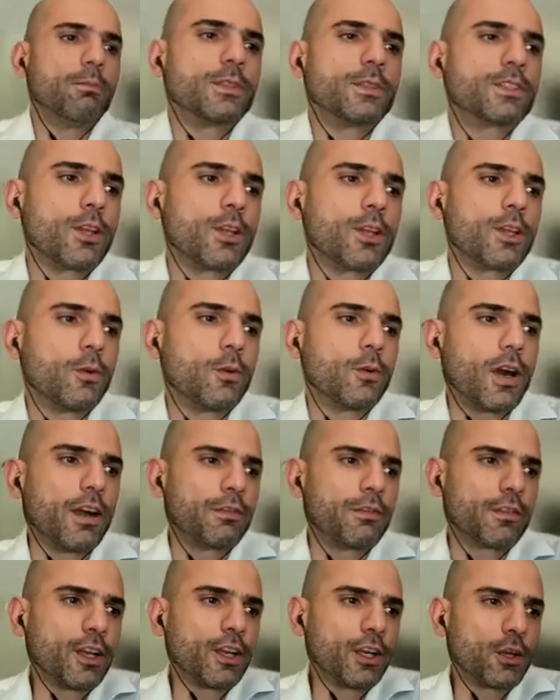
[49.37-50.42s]
So
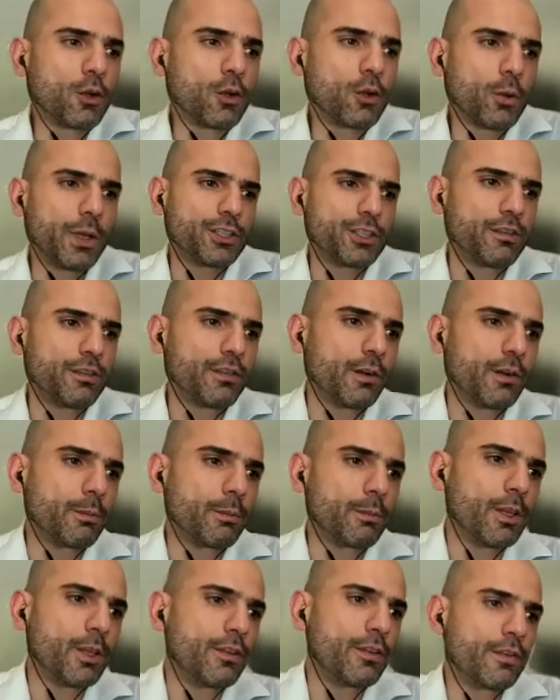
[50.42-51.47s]
I've got a question
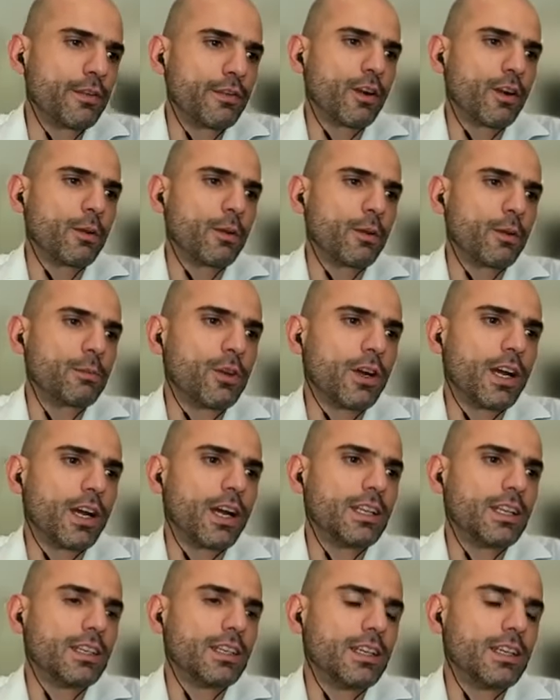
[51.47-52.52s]
from you from
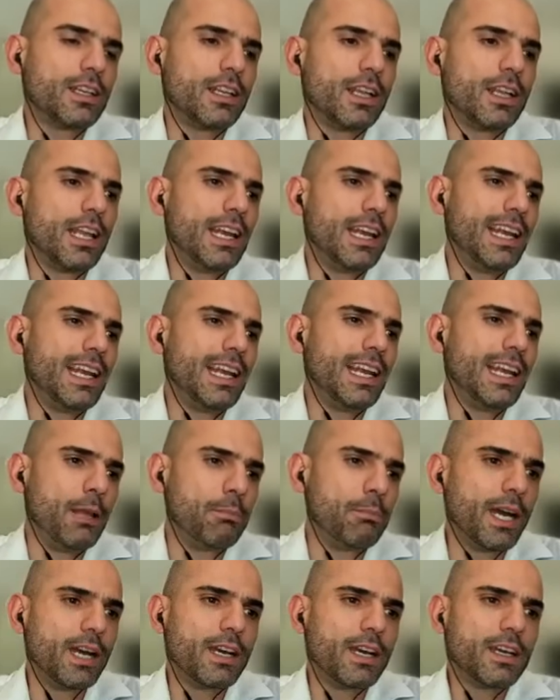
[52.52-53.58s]
Johan
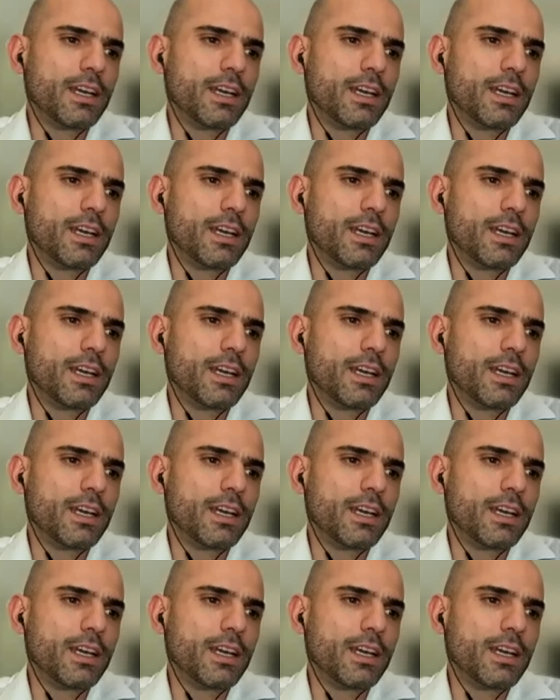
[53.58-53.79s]
Lemma,